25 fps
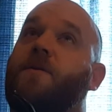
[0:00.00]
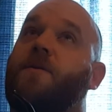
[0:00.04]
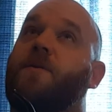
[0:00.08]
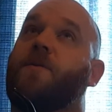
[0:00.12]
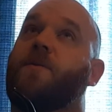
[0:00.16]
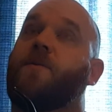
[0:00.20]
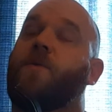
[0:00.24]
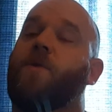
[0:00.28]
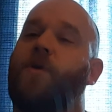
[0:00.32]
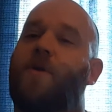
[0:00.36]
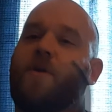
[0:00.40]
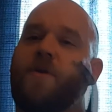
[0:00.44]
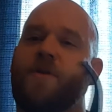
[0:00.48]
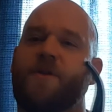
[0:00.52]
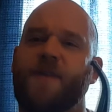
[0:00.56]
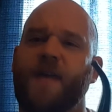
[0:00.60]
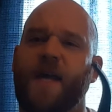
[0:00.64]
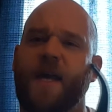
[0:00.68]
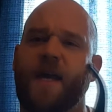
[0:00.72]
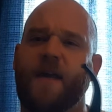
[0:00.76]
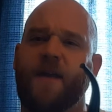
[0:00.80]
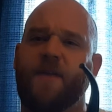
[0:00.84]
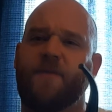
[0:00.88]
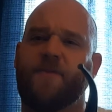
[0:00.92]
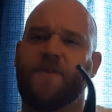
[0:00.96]
World
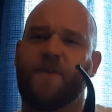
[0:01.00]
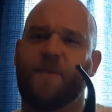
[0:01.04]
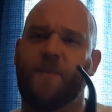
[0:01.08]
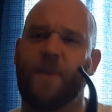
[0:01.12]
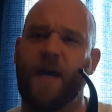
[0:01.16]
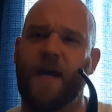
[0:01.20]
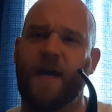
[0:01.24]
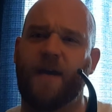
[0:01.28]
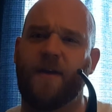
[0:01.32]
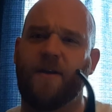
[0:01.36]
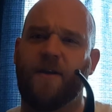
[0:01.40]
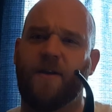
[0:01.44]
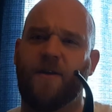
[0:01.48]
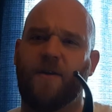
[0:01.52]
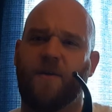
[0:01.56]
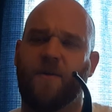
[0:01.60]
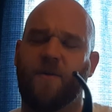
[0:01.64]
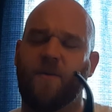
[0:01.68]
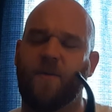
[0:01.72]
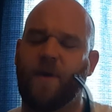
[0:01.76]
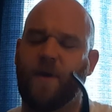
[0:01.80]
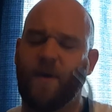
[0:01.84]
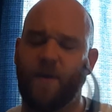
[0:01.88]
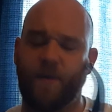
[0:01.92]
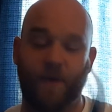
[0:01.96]
Day of Tobacco, or
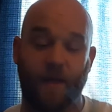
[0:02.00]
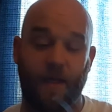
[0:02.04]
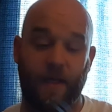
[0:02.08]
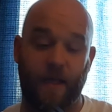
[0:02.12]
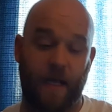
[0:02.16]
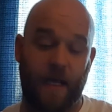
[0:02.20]
what? I